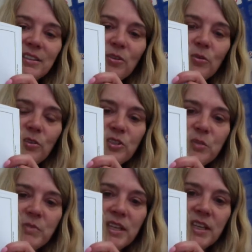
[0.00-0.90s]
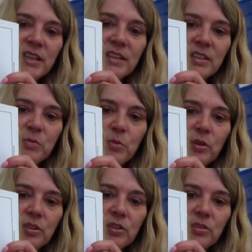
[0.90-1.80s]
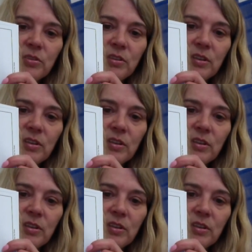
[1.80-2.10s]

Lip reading: Oh, there's some digging in this book too.